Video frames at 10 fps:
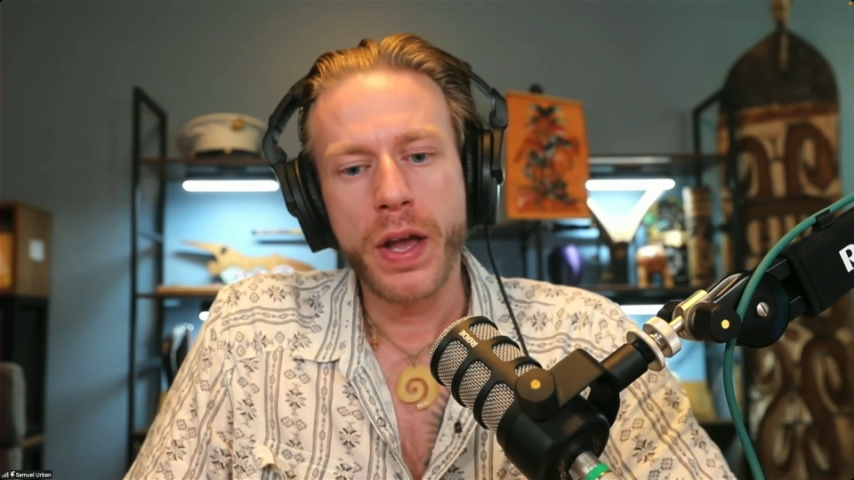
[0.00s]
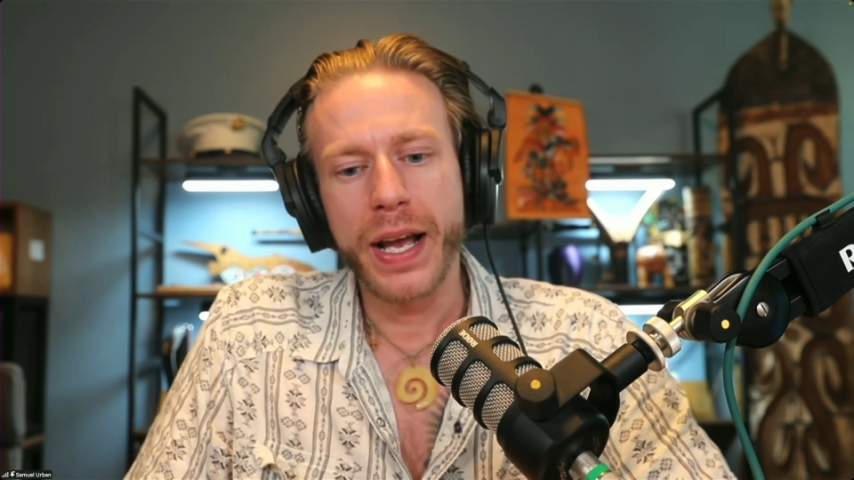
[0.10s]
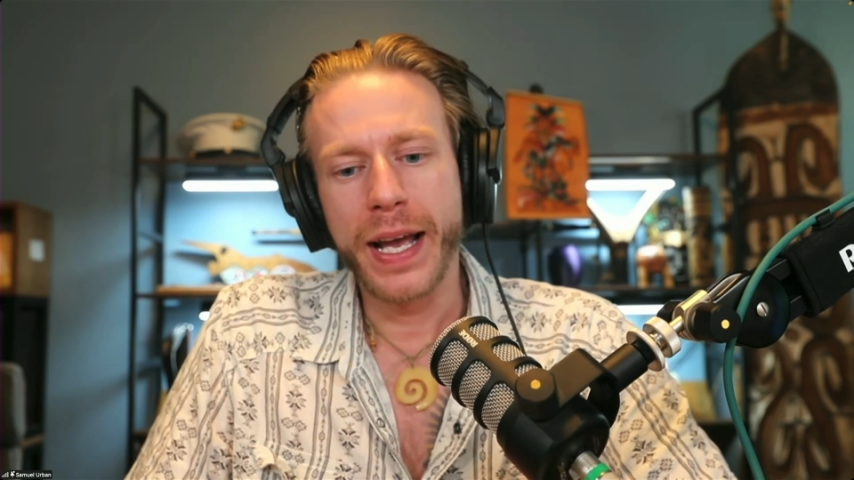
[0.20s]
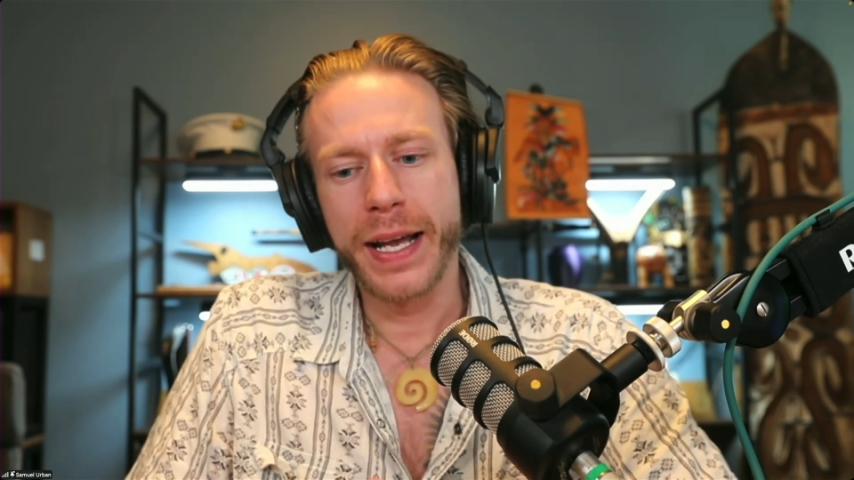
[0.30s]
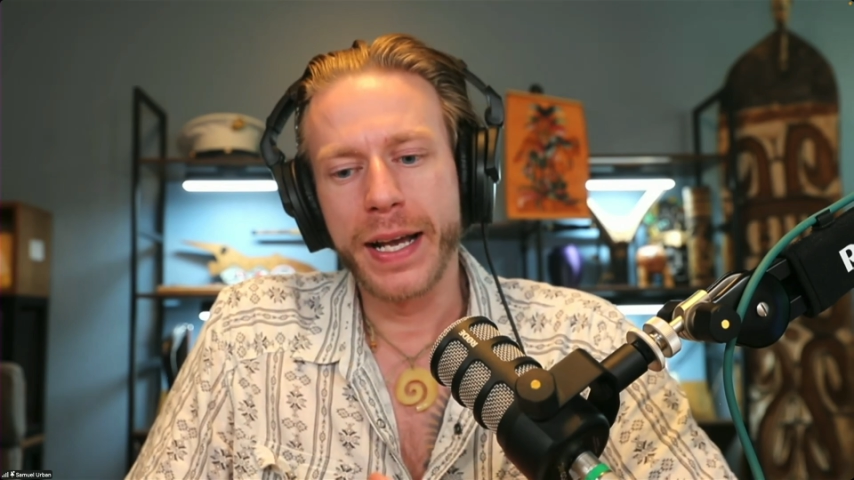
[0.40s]

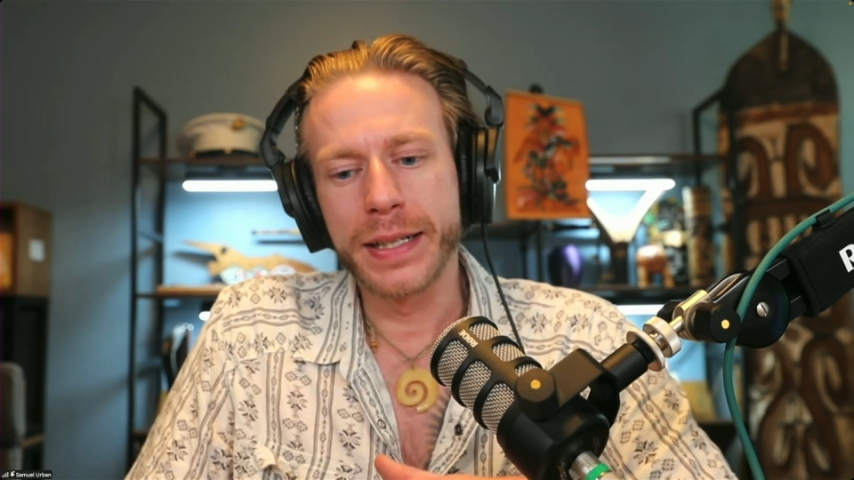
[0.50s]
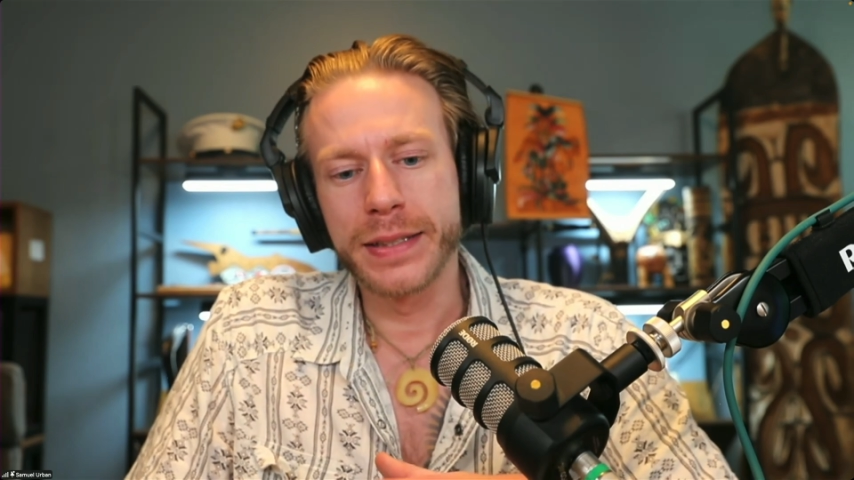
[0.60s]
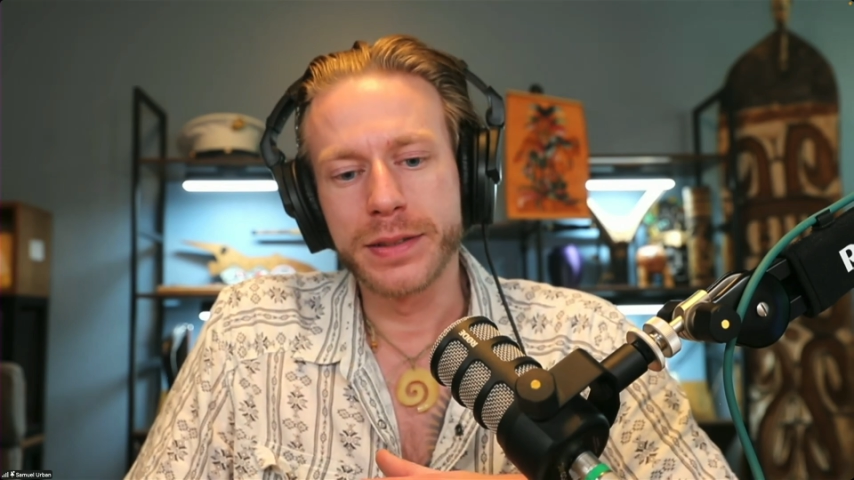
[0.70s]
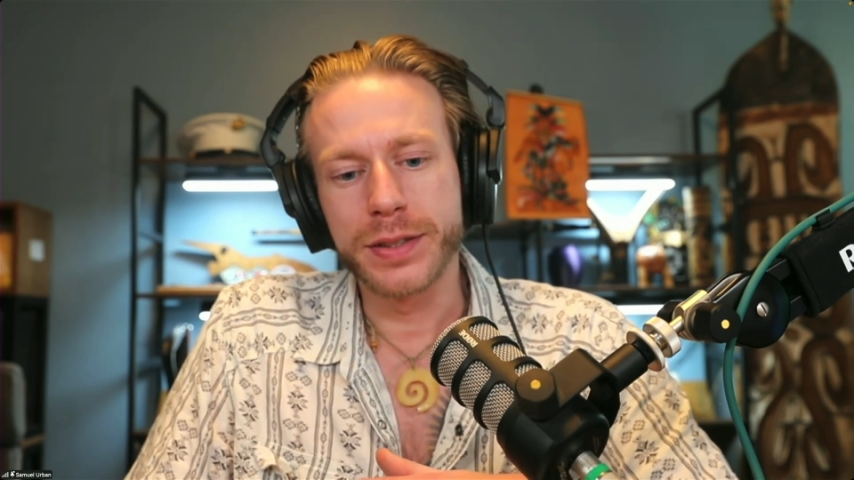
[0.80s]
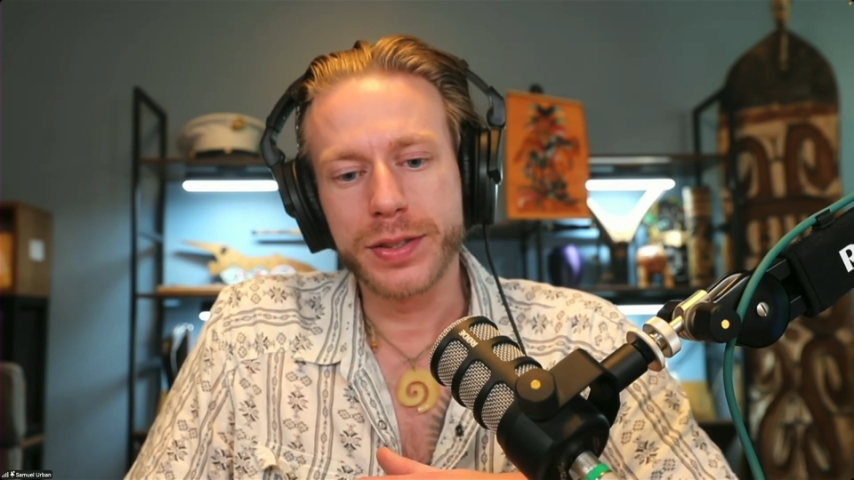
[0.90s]

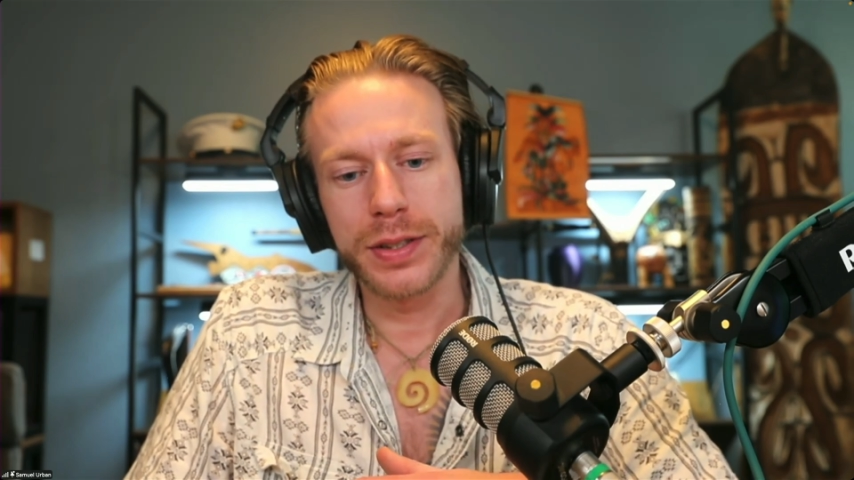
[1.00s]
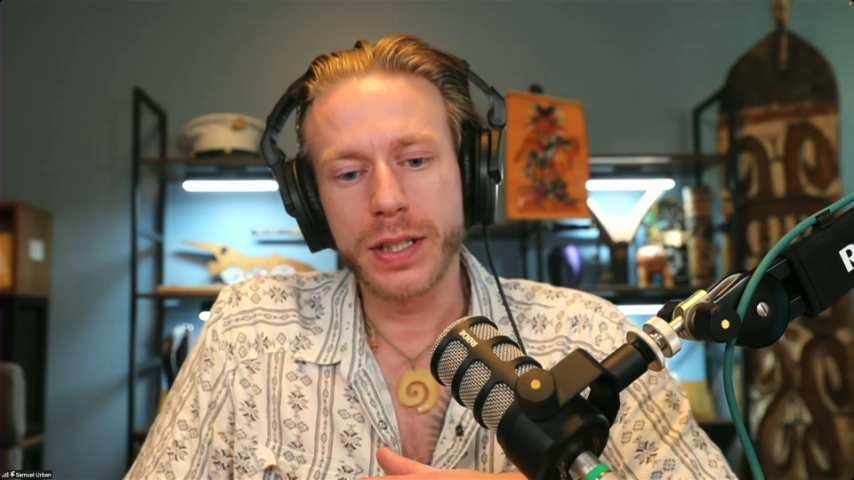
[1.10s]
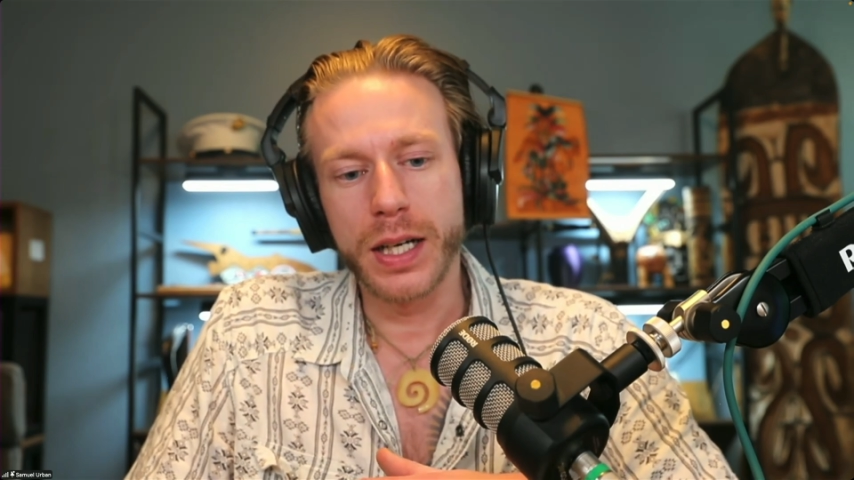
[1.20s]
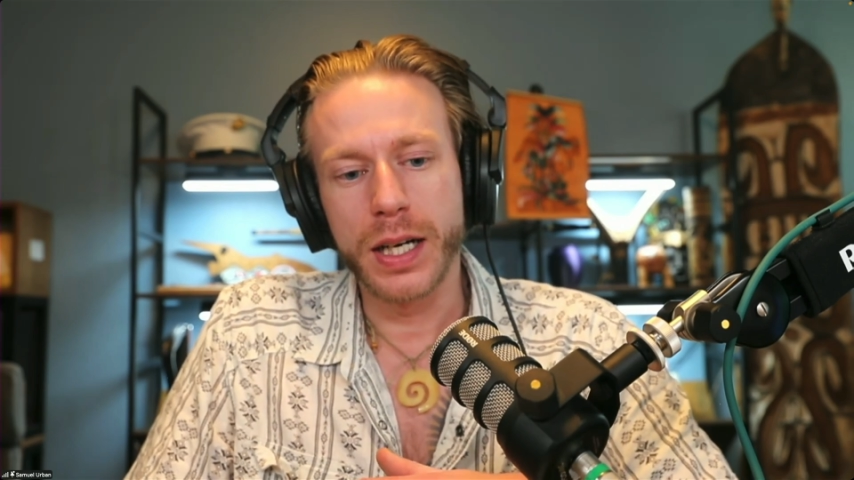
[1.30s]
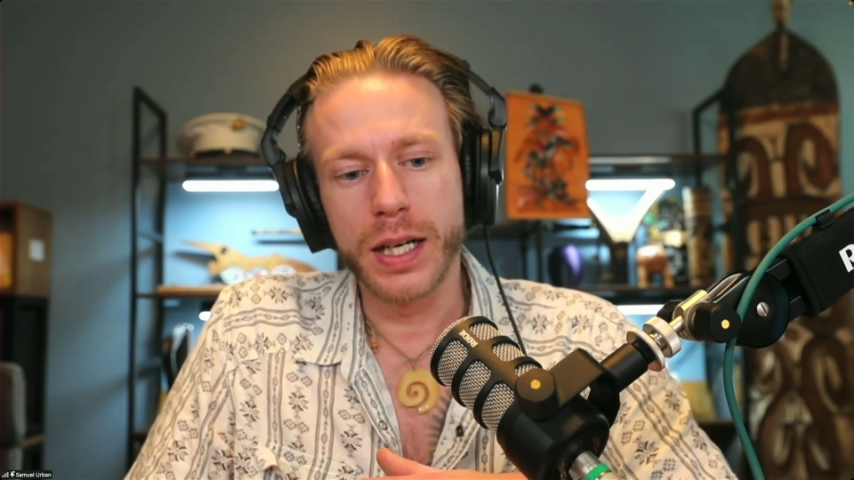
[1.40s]
And
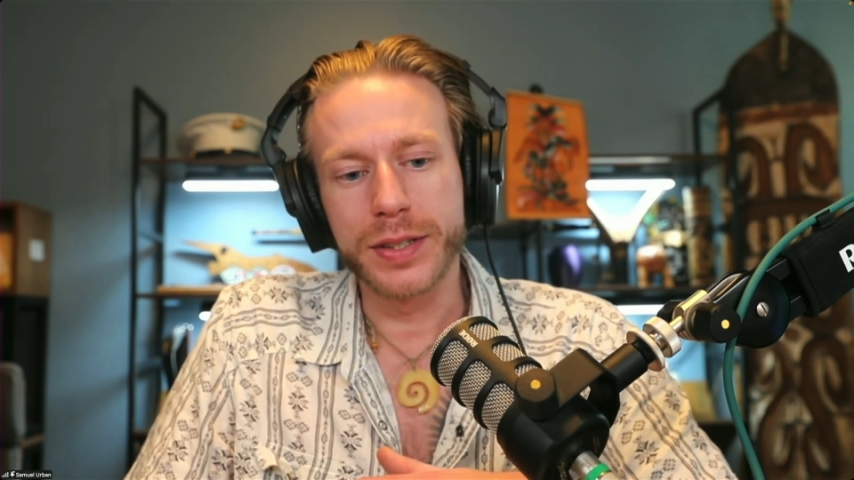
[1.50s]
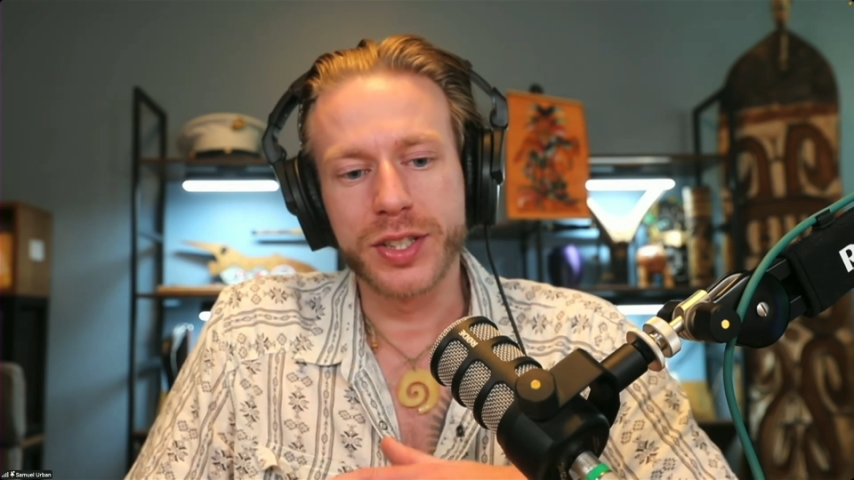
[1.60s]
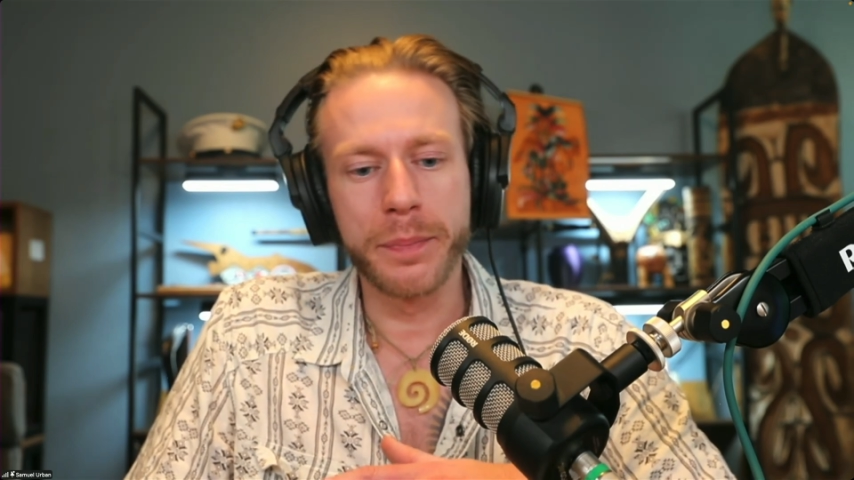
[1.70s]
some